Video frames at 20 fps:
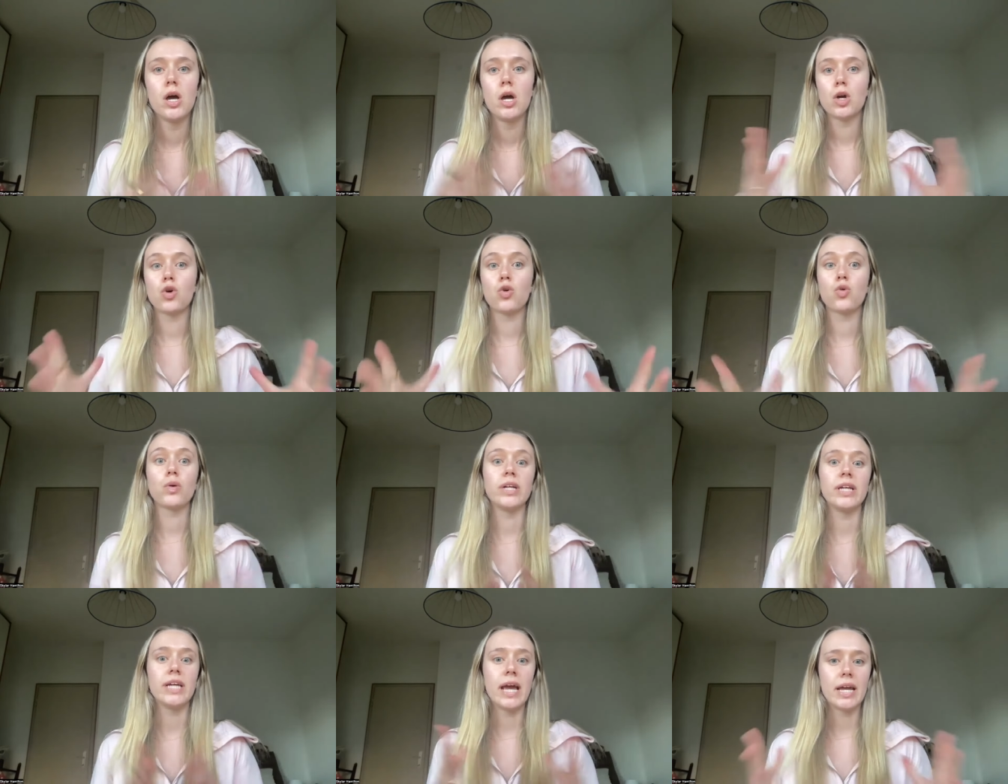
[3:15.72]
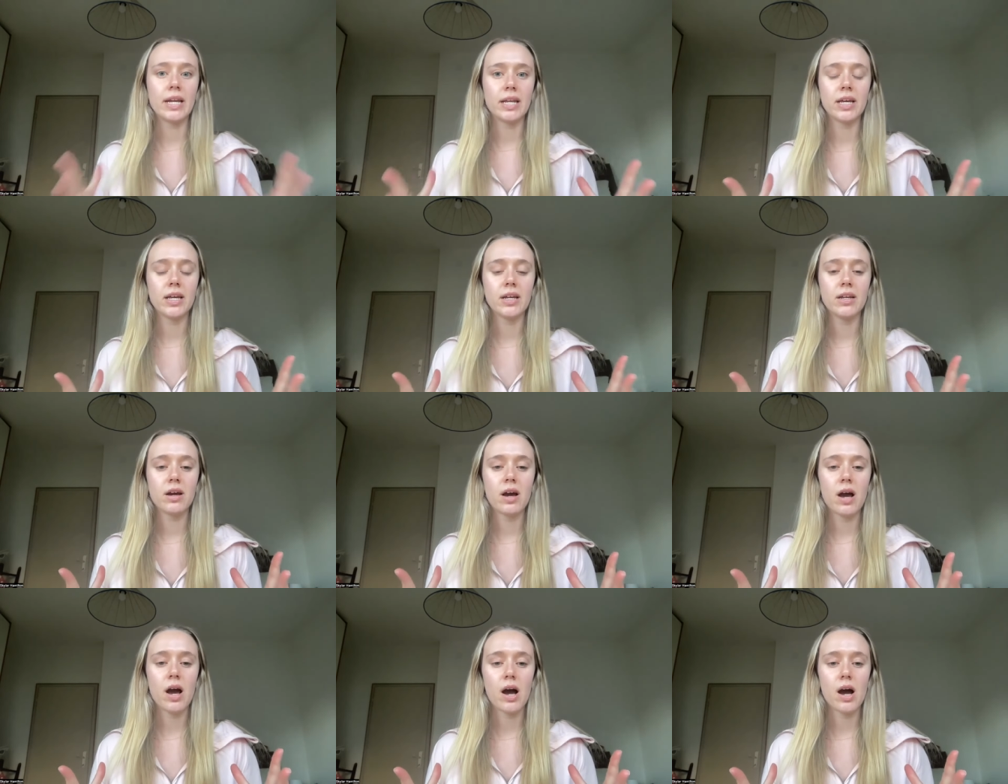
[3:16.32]

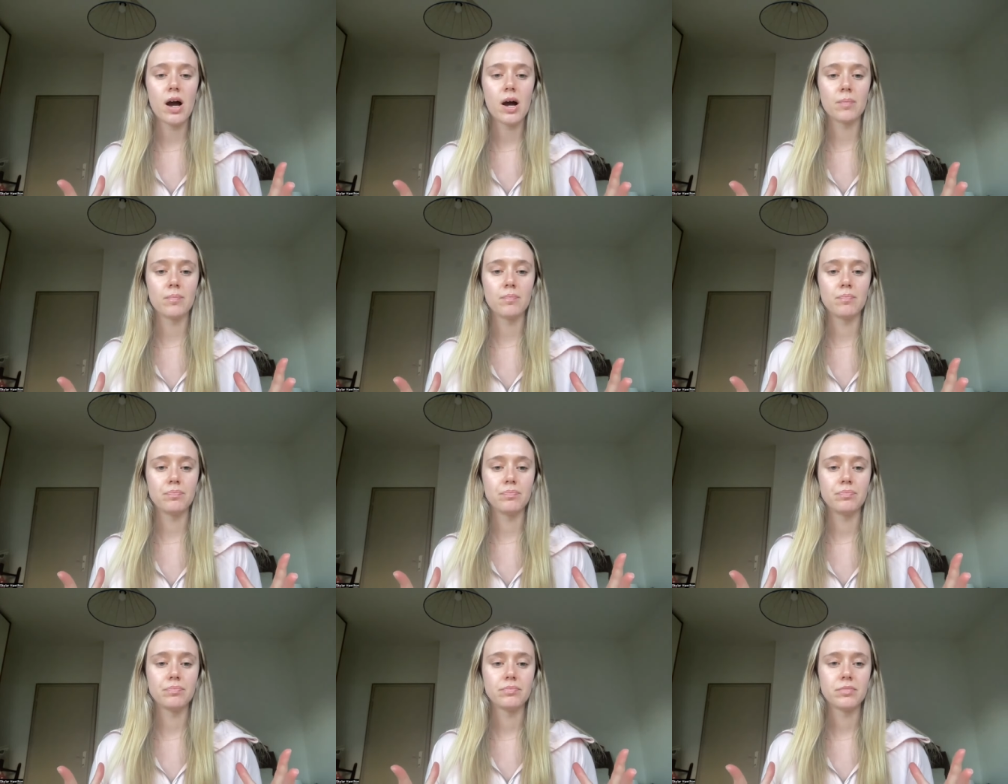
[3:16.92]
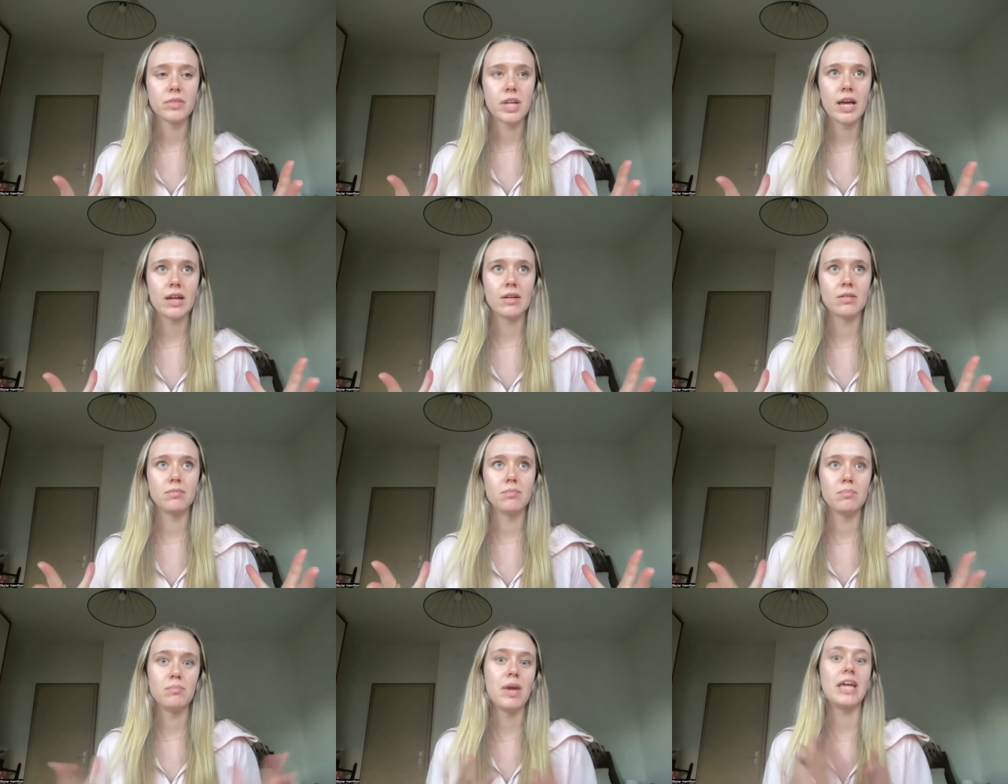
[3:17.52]
created um,
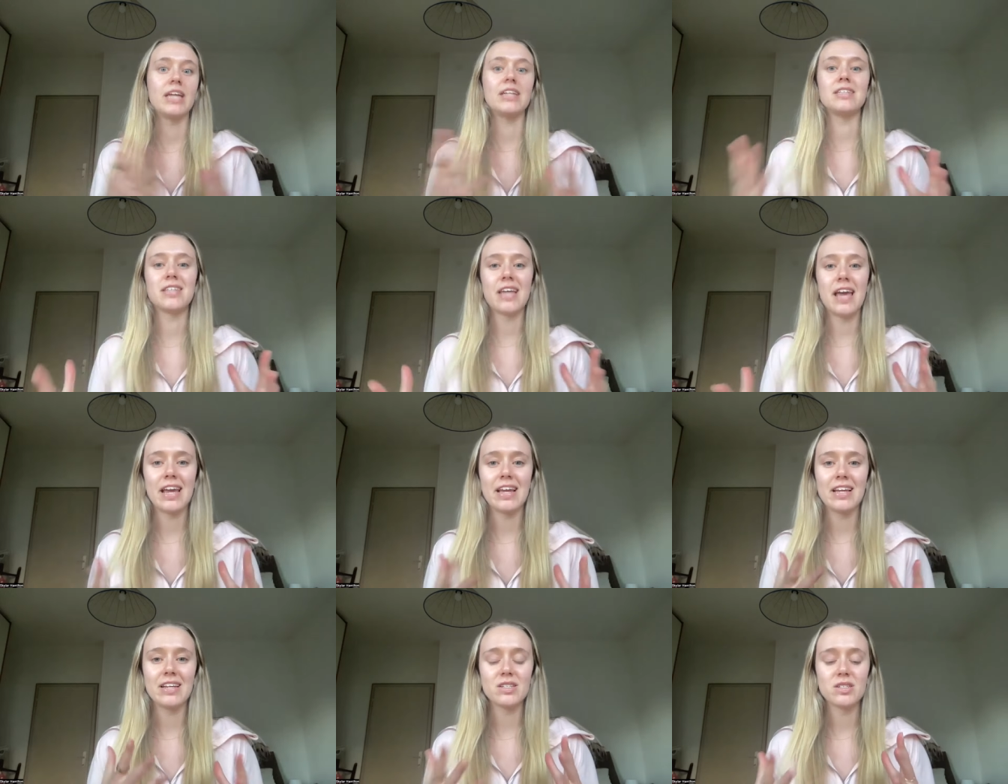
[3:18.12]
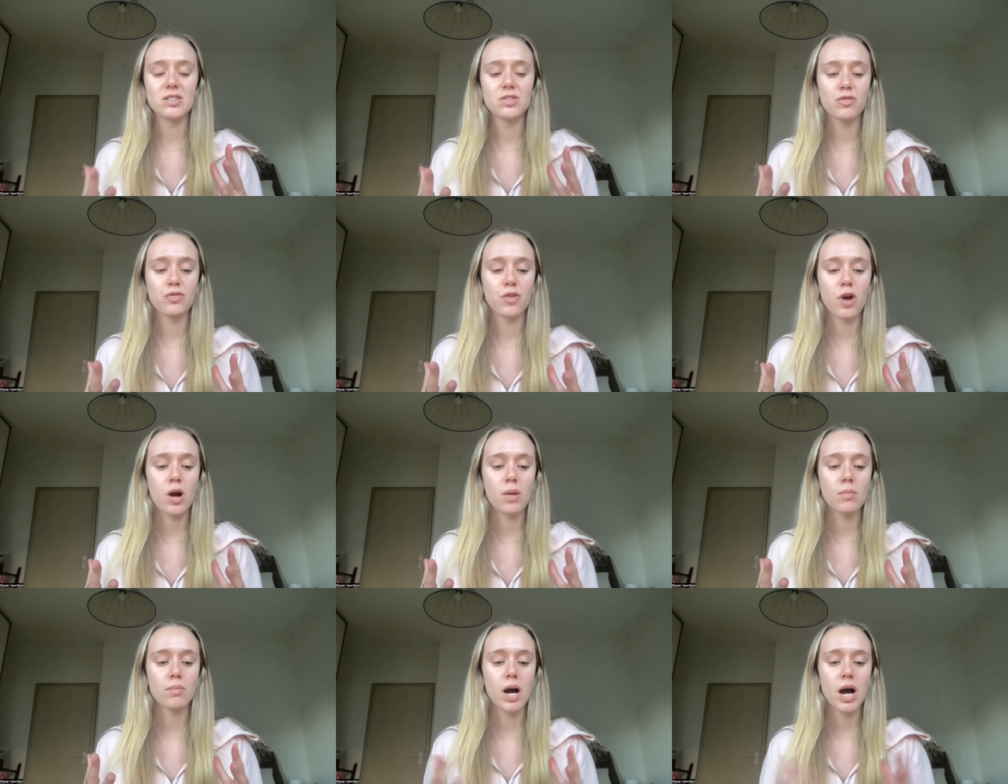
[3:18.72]
and maintained
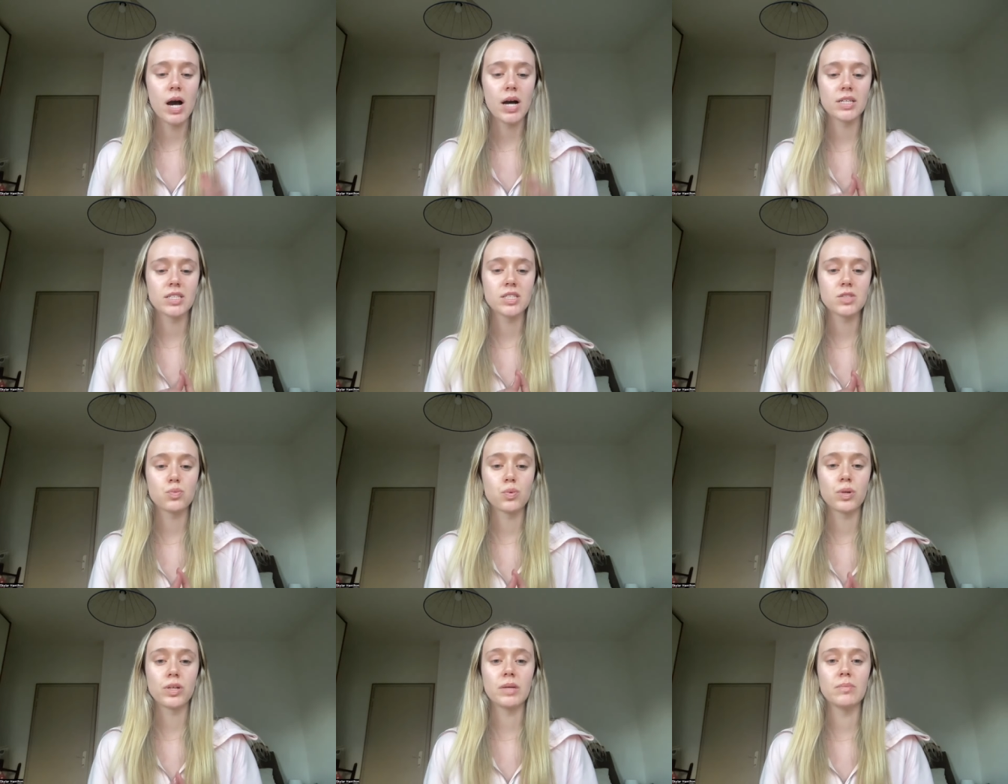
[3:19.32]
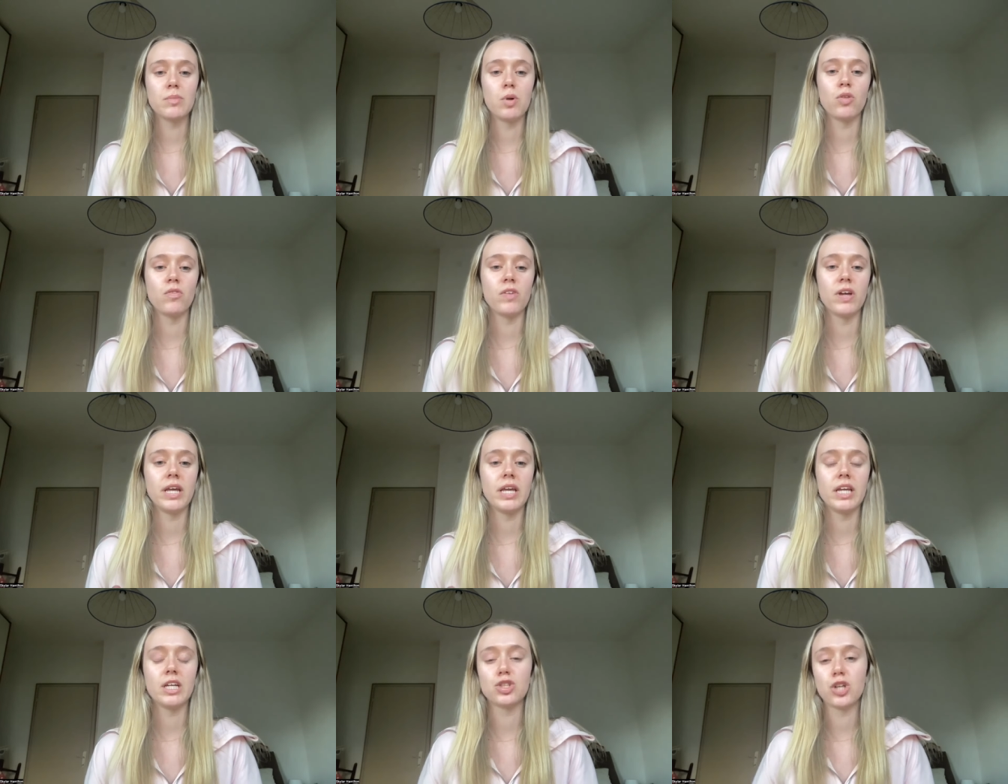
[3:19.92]
from us really
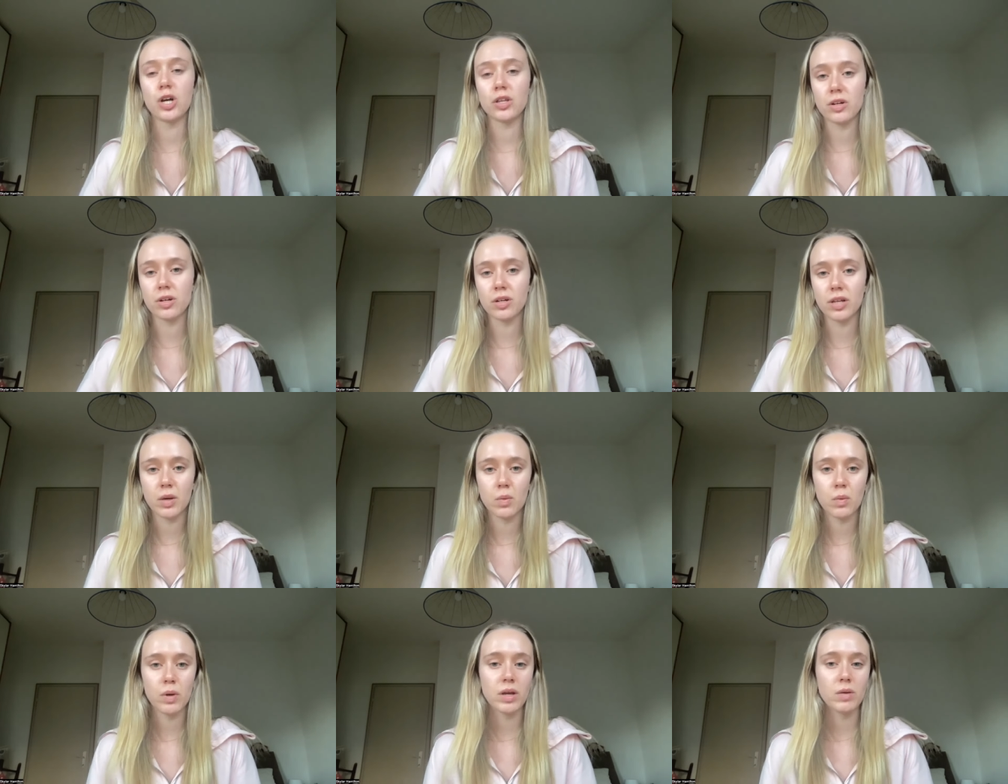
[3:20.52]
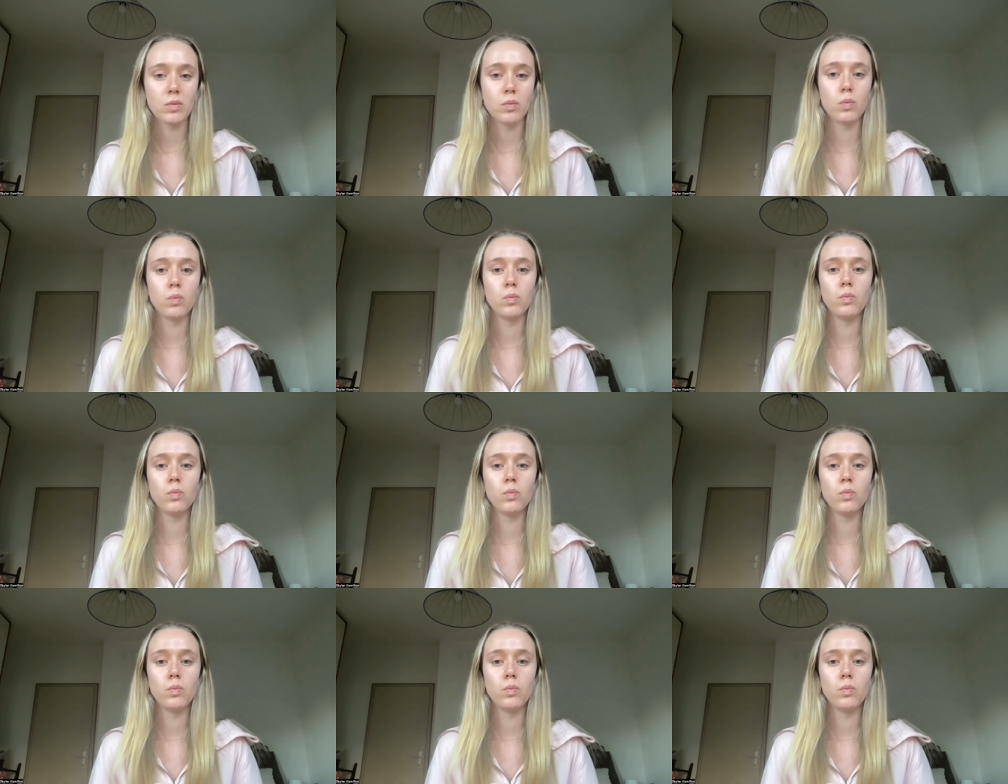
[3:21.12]
motivating each other like we